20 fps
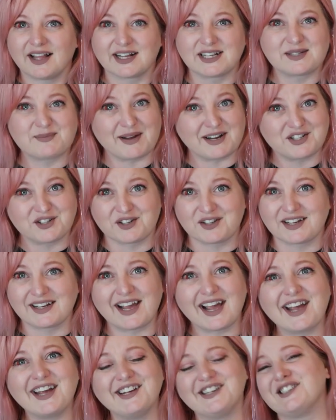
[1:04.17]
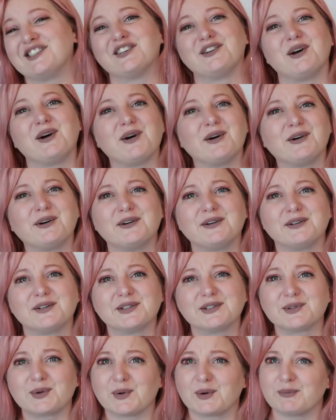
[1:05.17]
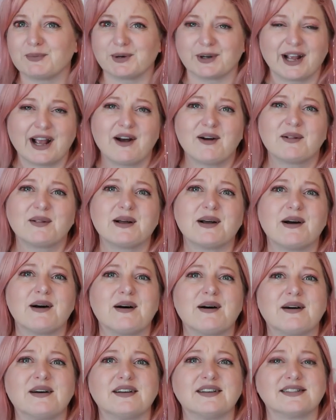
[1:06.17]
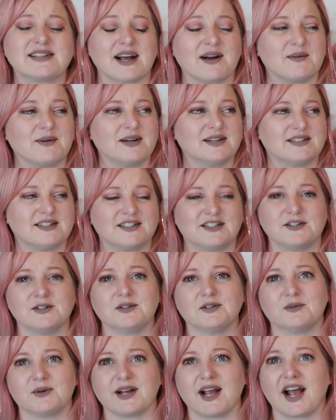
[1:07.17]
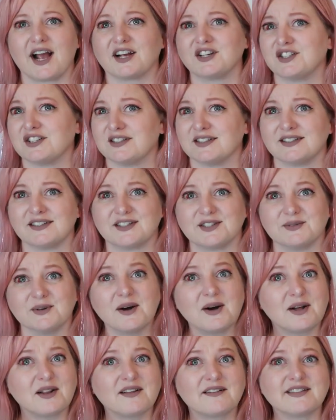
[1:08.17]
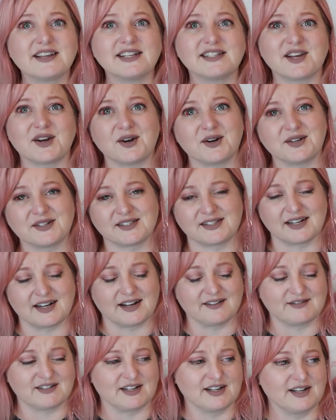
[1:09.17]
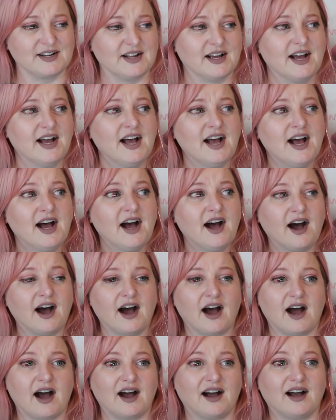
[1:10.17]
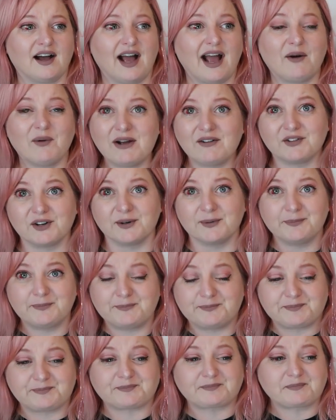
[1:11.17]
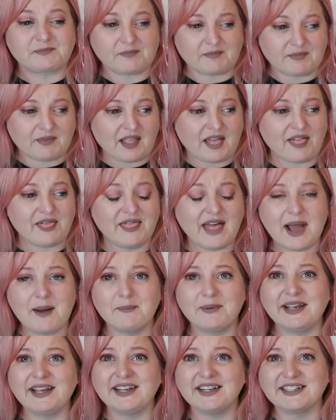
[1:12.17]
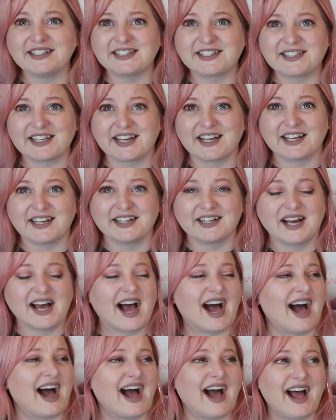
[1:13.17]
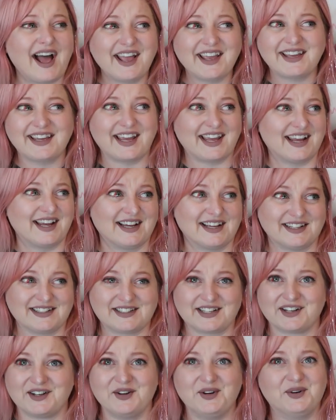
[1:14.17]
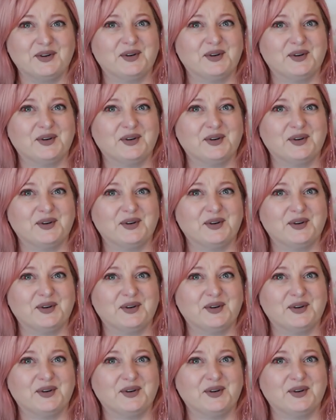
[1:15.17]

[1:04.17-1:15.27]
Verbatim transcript: like special occasion hauls or book outlet hauls. I want to do the reactions to all of these hauls that I've done. However, that being said, I can't